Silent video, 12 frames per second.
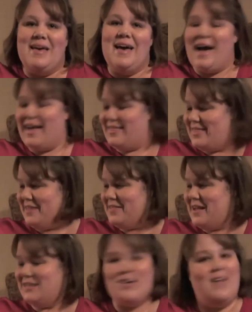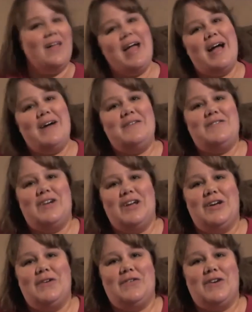I think that's all I have for
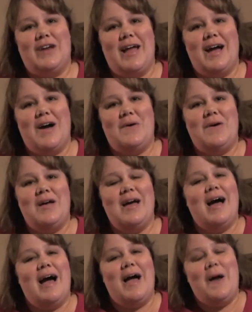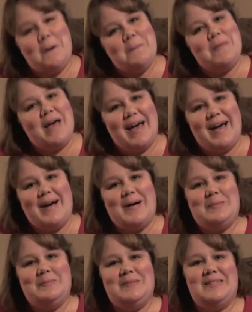you for now. I hope that
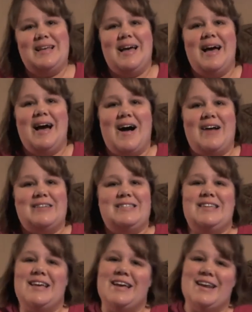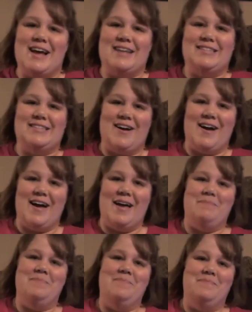helps. I'll see you next
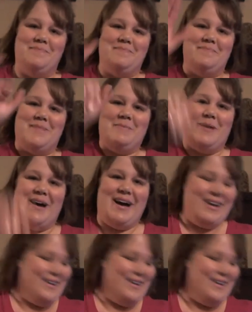time. Bye-bye.